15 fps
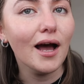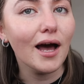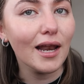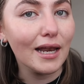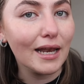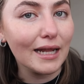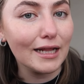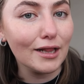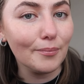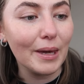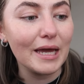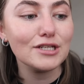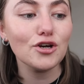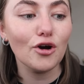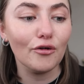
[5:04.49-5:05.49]
a little
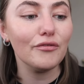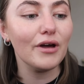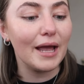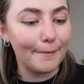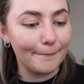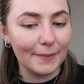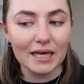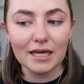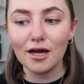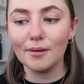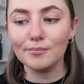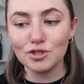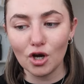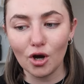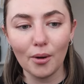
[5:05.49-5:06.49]
bit of a
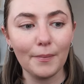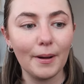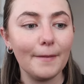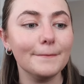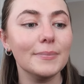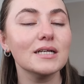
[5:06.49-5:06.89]
makeup top up.